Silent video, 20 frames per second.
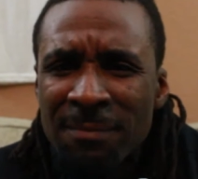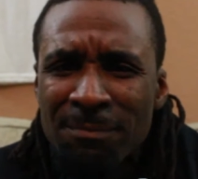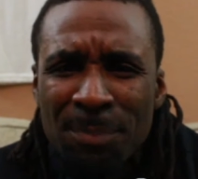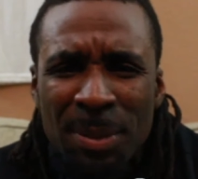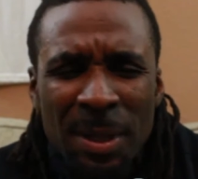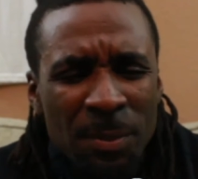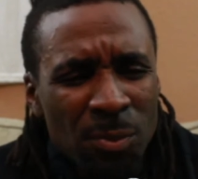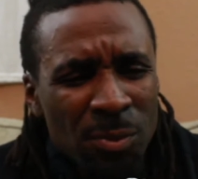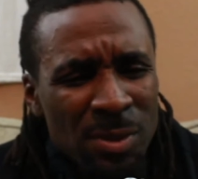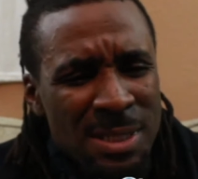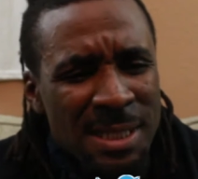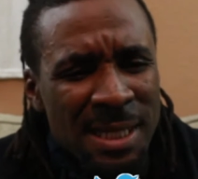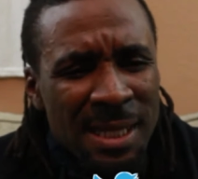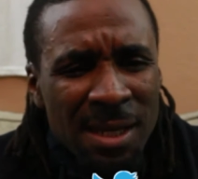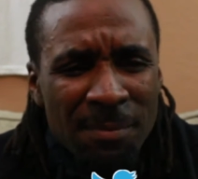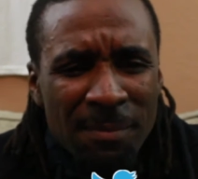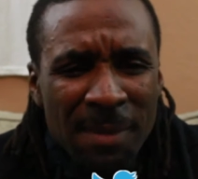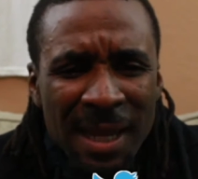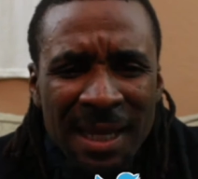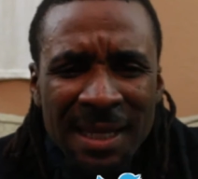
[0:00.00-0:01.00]
People were
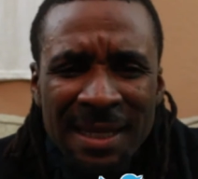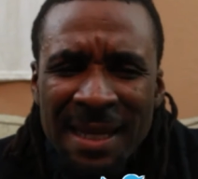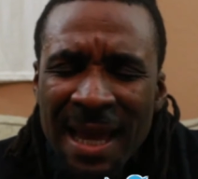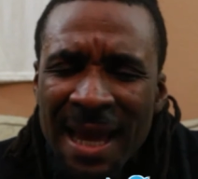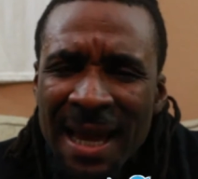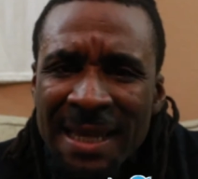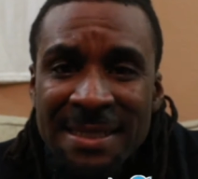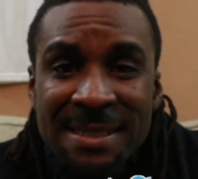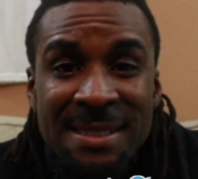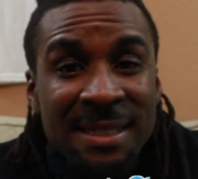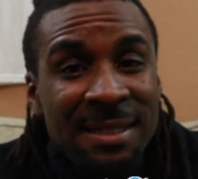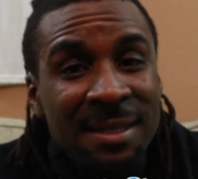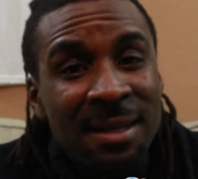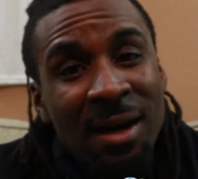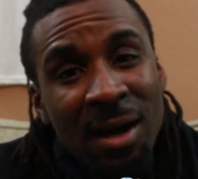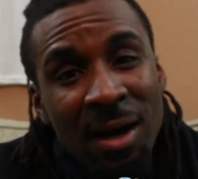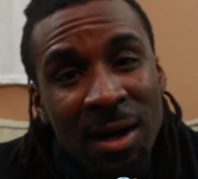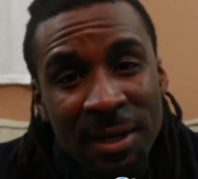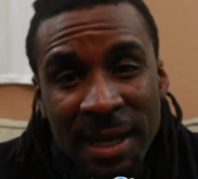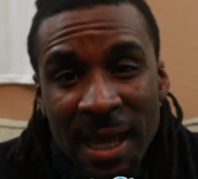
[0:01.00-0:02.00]
still making $9, $10.
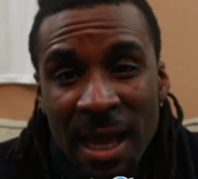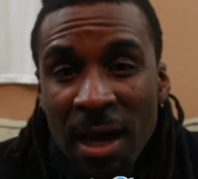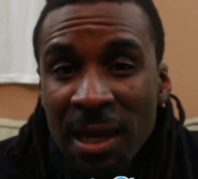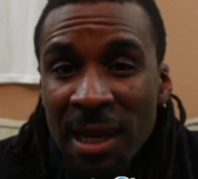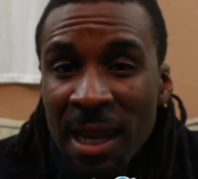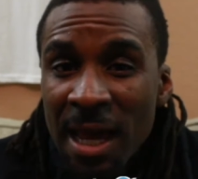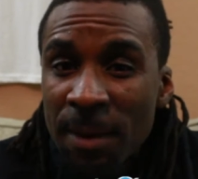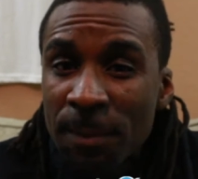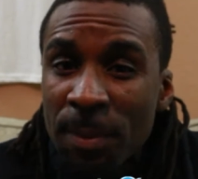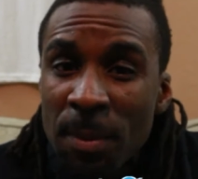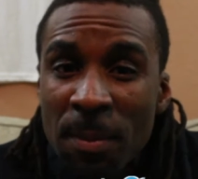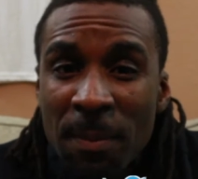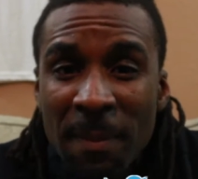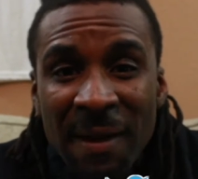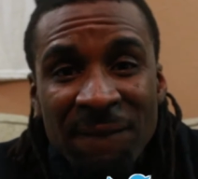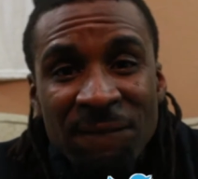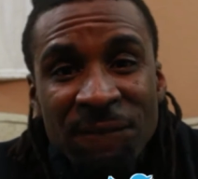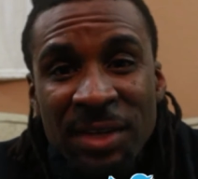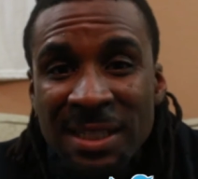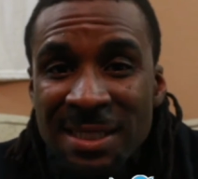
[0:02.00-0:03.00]
Now a lot of people
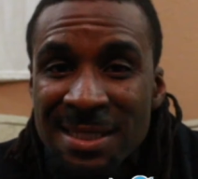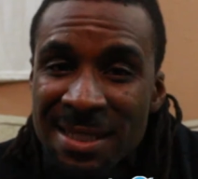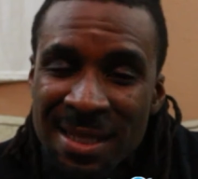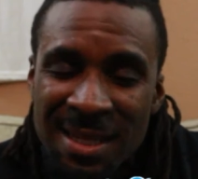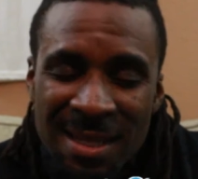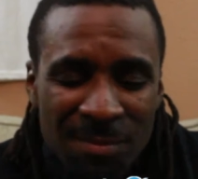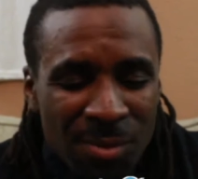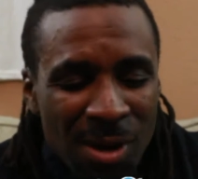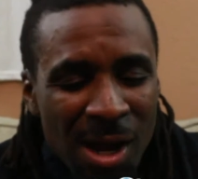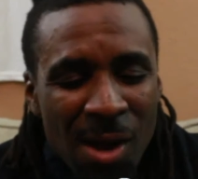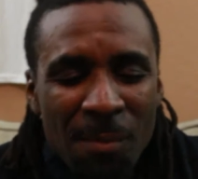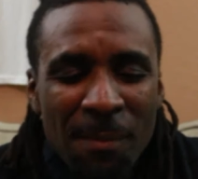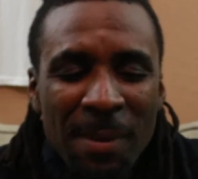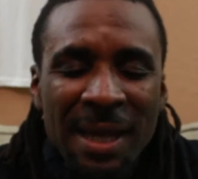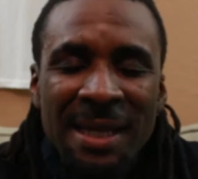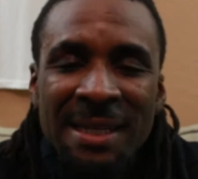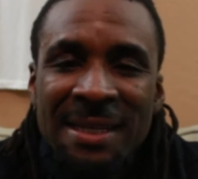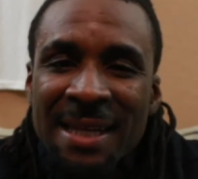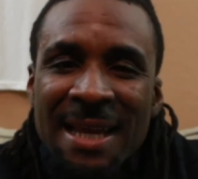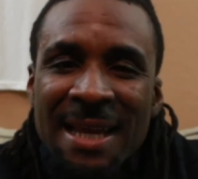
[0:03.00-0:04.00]
make 15 Bro, I was making